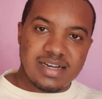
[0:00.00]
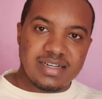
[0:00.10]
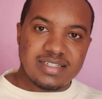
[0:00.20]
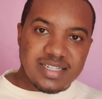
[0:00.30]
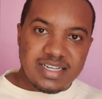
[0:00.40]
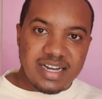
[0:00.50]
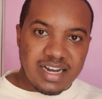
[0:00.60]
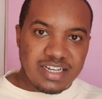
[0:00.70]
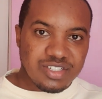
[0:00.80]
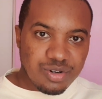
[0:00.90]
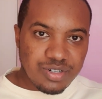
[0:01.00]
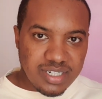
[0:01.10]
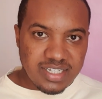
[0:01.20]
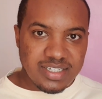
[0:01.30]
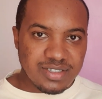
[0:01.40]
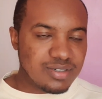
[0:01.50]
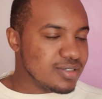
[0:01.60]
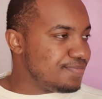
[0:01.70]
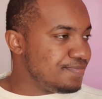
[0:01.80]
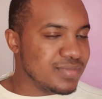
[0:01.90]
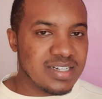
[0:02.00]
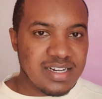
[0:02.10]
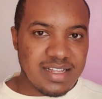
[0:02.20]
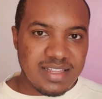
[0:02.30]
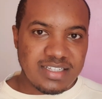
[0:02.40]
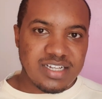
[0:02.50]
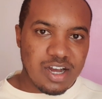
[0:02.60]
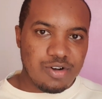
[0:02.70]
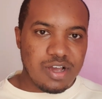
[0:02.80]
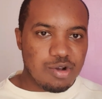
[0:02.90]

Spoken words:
seeing us on TikTok. And that's how I